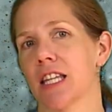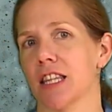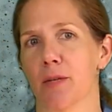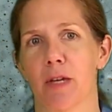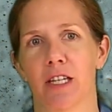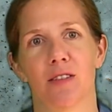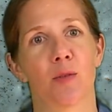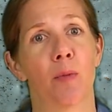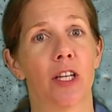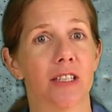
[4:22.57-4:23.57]
They make
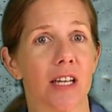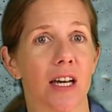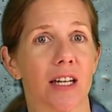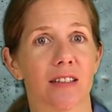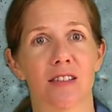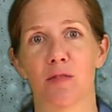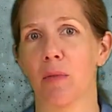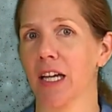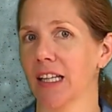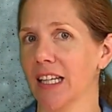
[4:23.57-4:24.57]
small talk,
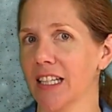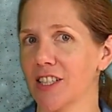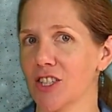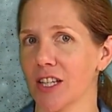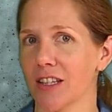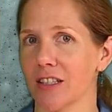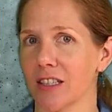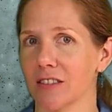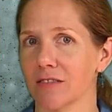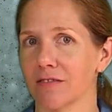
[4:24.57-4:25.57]
smile at each
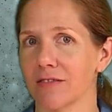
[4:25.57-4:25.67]
other,